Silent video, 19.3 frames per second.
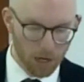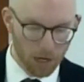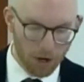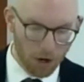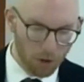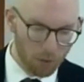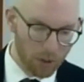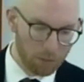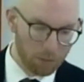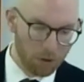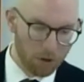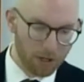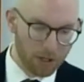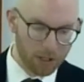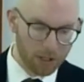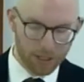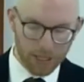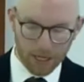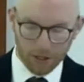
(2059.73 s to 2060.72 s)
Another way to
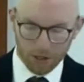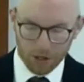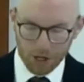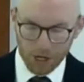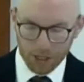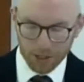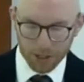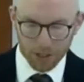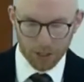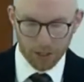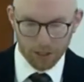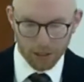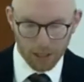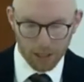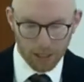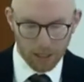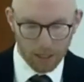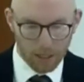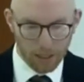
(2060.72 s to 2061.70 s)
put it is that Jesus
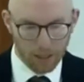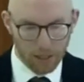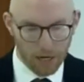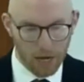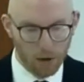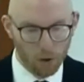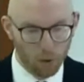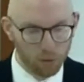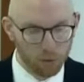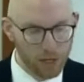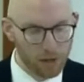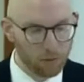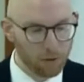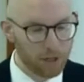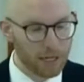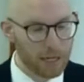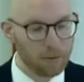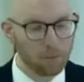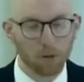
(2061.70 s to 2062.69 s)
is not only
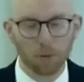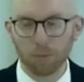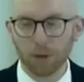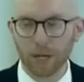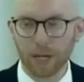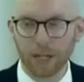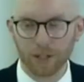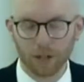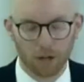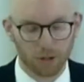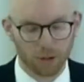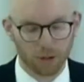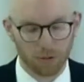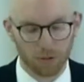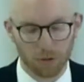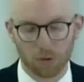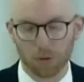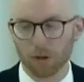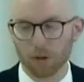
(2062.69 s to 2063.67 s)
Redeemer, but he's
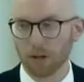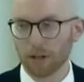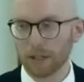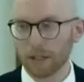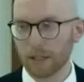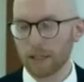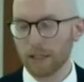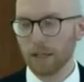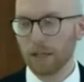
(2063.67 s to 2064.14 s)
also Lord.